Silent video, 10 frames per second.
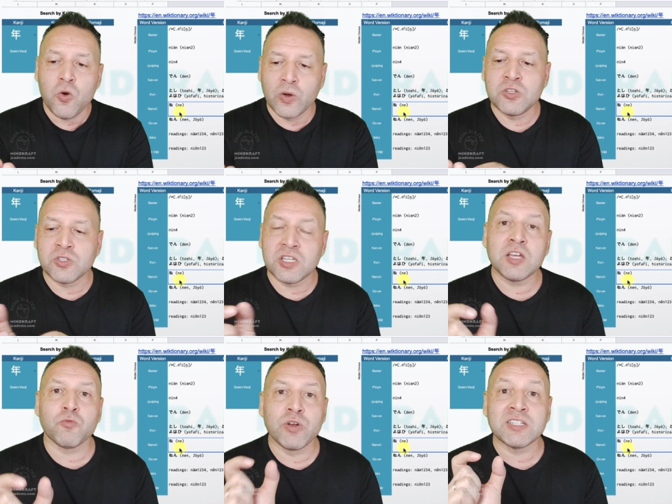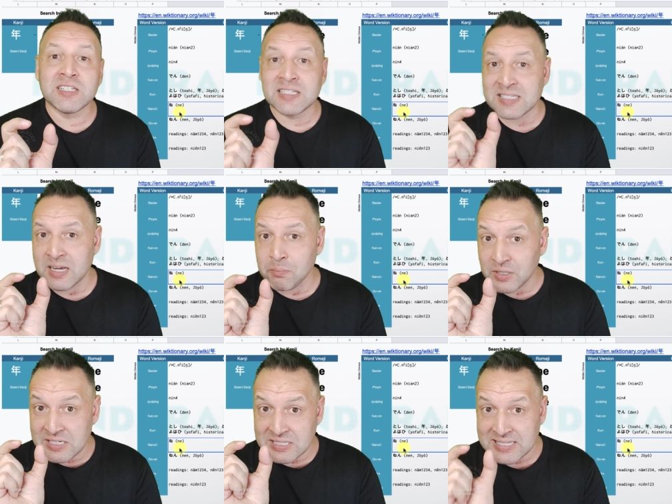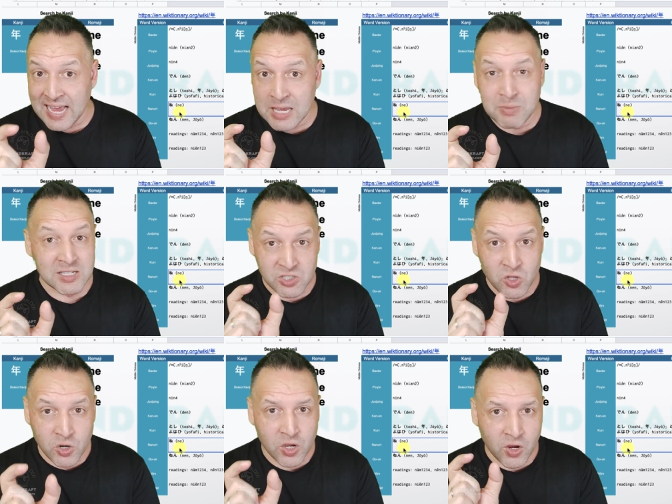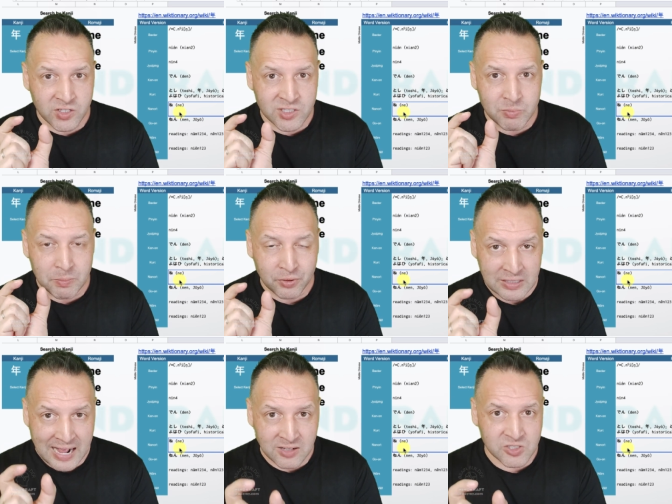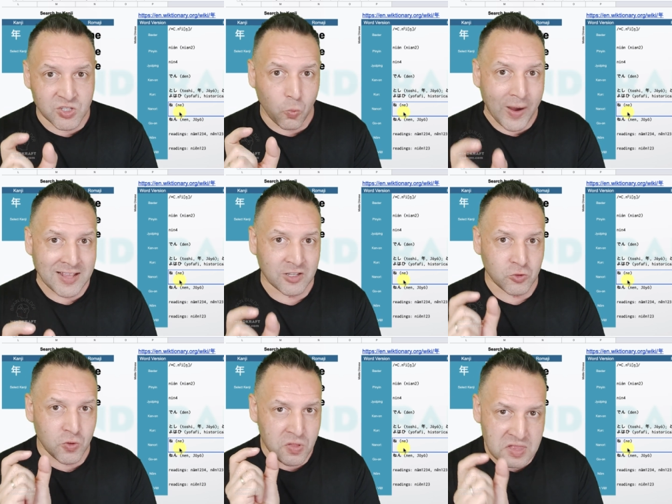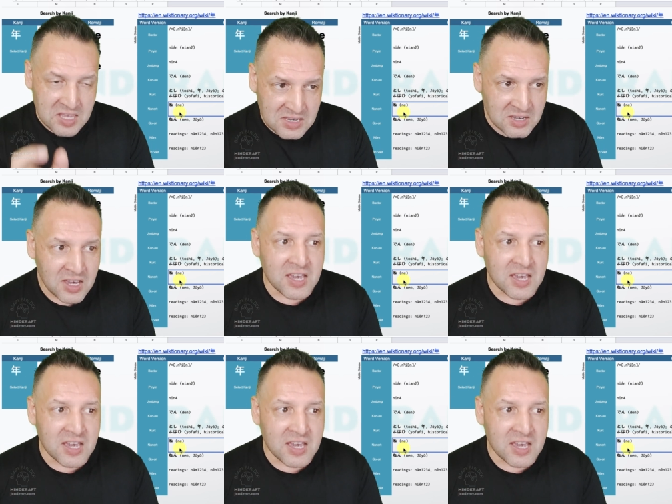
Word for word: when you see it written in somebody's name, it's not going to be pronounced the way that you think.